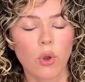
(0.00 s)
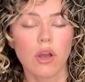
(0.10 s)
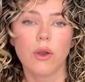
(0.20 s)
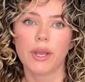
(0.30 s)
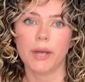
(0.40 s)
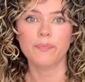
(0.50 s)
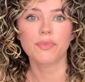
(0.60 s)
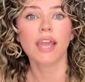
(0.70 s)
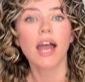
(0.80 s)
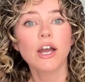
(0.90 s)
Okay,
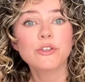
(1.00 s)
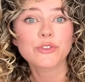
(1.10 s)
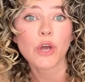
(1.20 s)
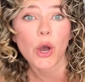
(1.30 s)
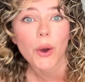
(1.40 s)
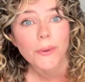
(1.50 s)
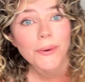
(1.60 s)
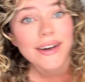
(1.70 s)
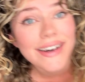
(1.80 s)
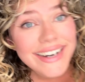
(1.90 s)
so
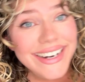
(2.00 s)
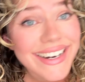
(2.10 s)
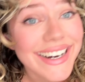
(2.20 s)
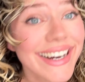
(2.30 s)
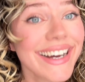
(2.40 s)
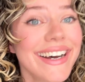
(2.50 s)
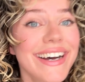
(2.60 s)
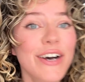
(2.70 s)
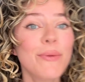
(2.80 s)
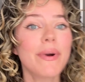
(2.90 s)

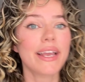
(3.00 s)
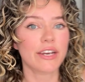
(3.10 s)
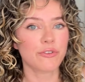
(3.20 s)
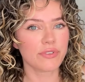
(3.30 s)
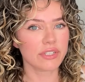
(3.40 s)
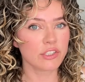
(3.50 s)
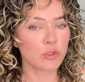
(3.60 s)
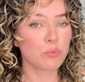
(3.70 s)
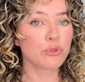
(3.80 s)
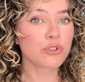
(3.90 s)
my hair feels
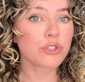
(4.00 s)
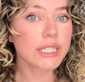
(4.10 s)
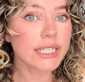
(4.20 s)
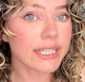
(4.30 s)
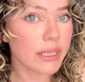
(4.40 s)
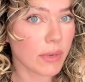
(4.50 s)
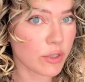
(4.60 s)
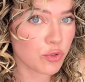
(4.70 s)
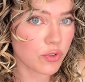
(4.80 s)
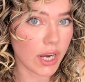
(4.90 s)
pretty
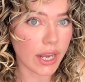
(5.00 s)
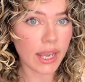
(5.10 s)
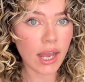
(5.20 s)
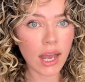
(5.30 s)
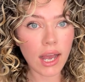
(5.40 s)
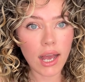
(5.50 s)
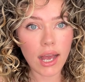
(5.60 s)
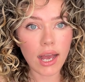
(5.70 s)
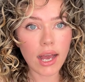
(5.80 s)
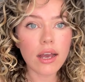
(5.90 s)
much dry.
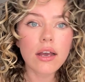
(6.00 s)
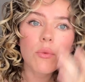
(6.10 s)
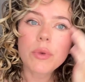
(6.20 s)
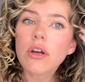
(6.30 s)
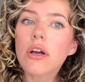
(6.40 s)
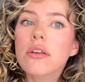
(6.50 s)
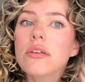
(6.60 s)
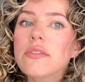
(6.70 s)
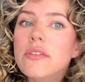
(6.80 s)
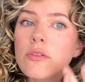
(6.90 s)
Oh my god,
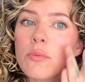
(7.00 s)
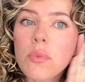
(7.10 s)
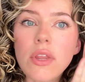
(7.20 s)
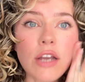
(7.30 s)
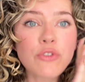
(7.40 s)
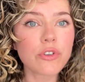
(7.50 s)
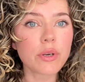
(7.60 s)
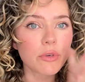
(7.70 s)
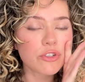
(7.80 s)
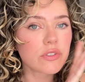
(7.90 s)
is this blush or
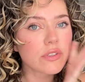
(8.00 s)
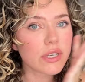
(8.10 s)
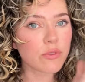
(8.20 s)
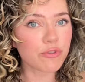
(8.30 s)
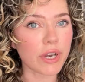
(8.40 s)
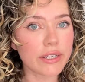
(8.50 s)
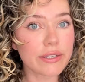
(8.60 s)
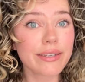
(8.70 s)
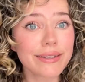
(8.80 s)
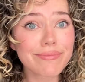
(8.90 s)
am I just like red?
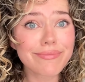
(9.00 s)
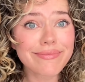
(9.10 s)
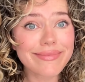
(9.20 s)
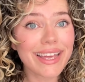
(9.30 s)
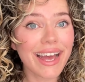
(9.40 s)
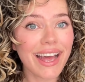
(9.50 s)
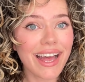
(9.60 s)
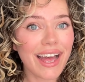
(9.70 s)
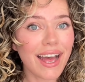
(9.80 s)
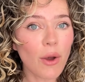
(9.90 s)

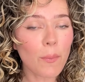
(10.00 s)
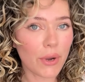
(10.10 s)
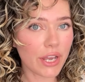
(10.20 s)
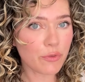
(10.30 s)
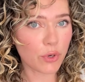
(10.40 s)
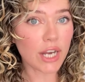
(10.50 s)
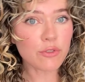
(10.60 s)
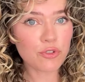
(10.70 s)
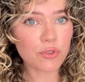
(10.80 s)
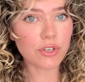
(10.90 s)
But if you're unsure